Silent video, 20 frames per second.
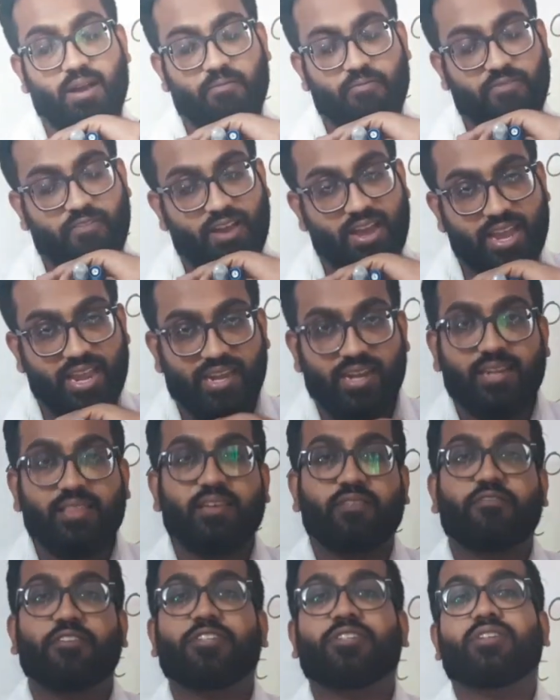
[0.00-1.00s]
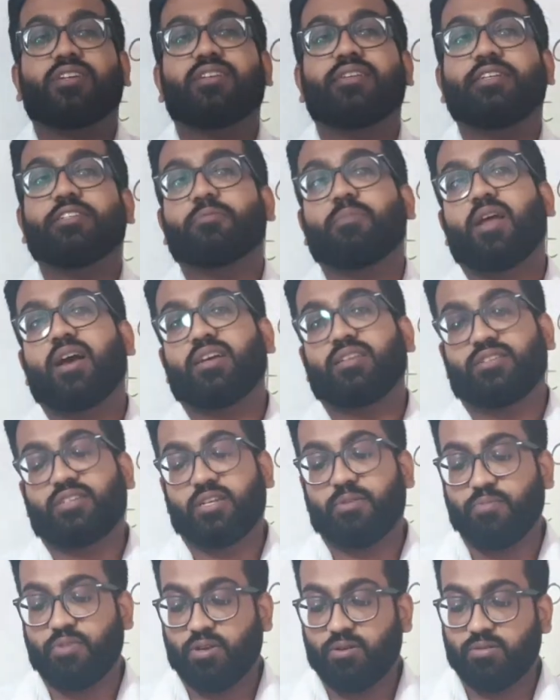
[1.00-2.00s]
Finally, the question is
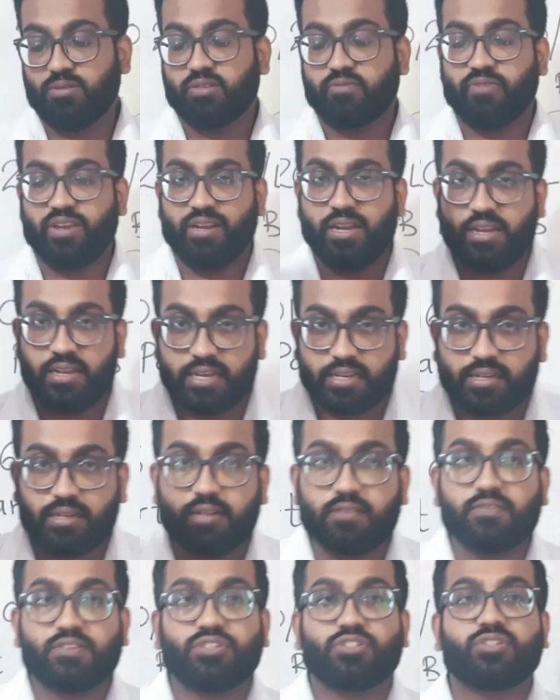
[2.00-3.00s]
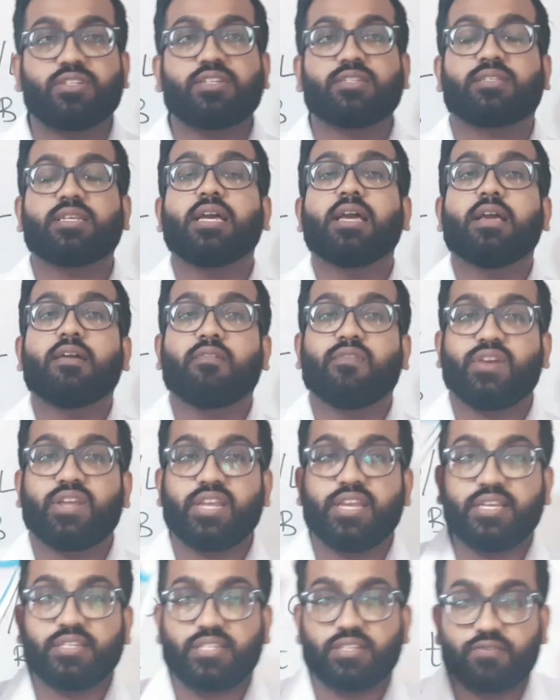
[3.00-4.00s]
blasted because very little questions, very
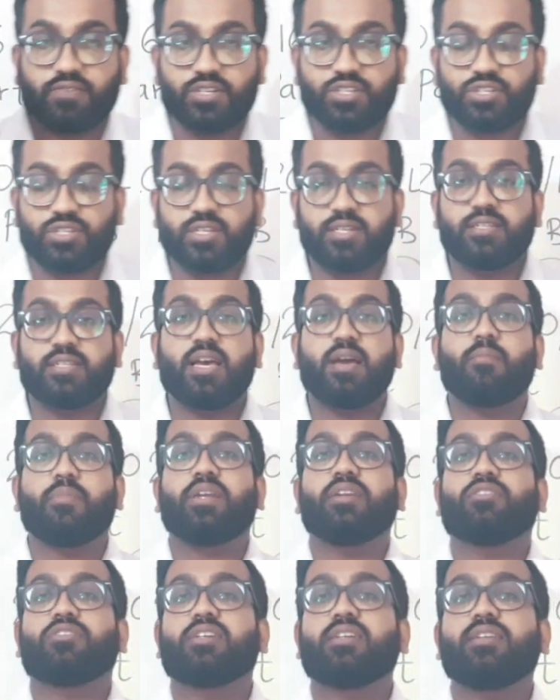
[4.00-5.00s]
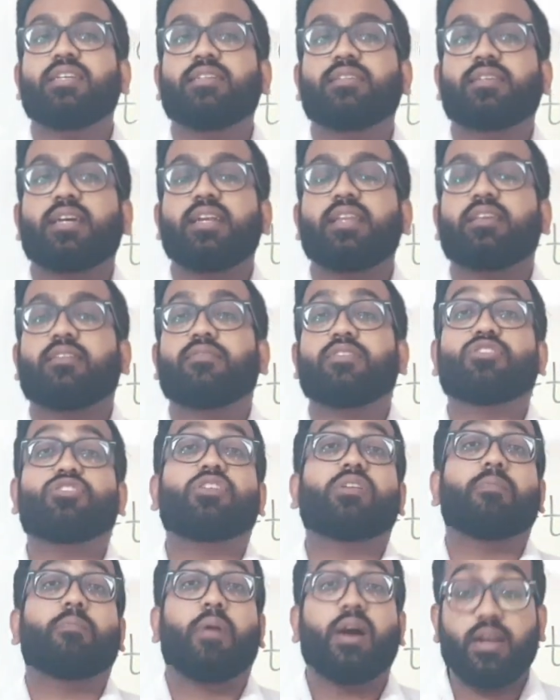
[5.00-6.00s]
easy questions are mentioned inside the
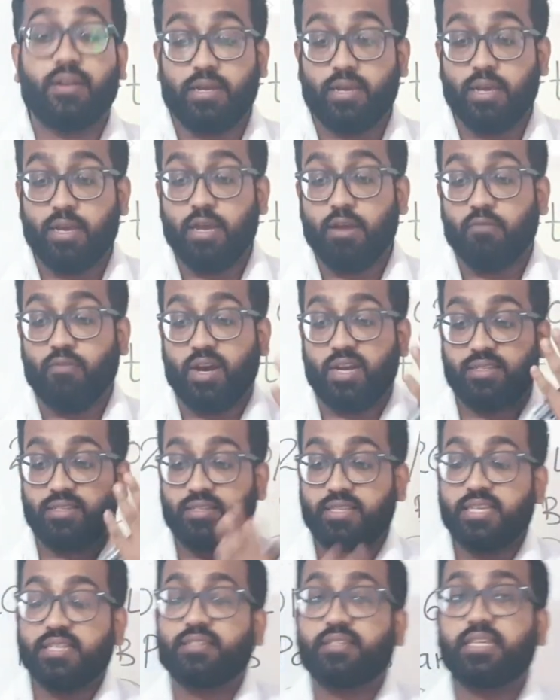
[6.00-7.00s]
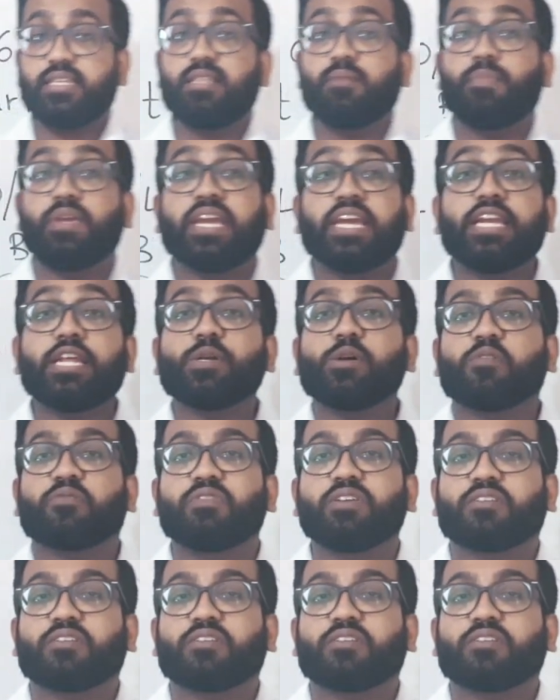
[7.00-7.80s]
question, but once they see the beginning of the